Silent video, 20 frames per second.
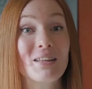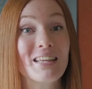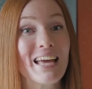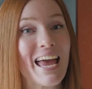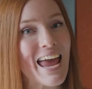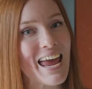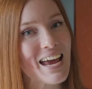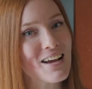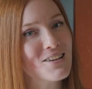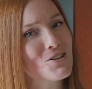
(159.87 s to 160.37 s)
When
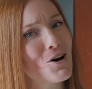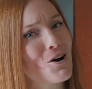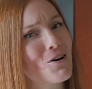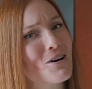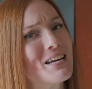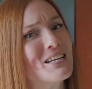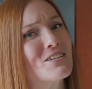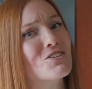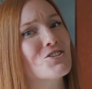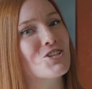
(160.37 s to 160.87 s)
the eggs
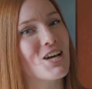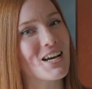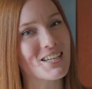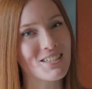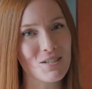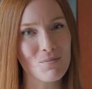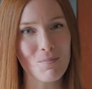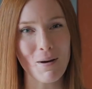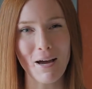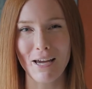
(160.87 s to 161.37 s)
are
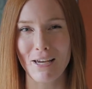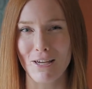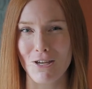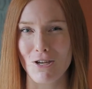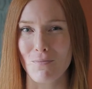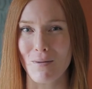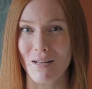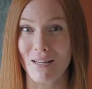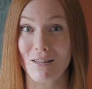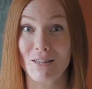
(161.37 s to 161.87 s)
ingested by a
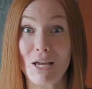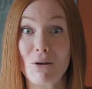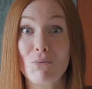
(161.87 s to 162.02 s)
human,